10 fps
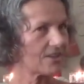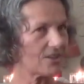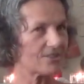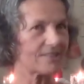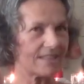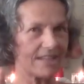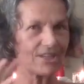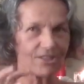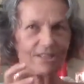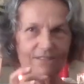
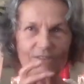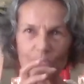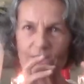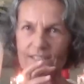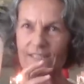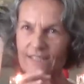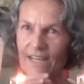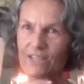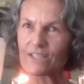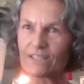constellation
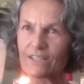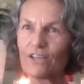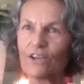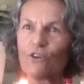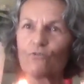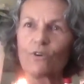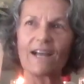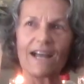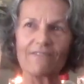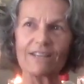representation for
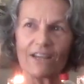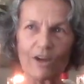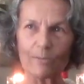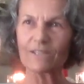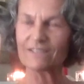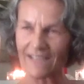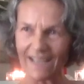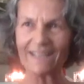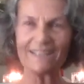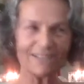half an hour because
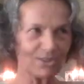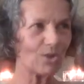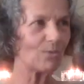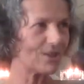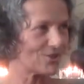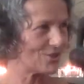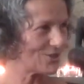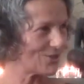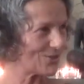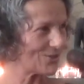I didn't know what to
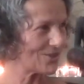do.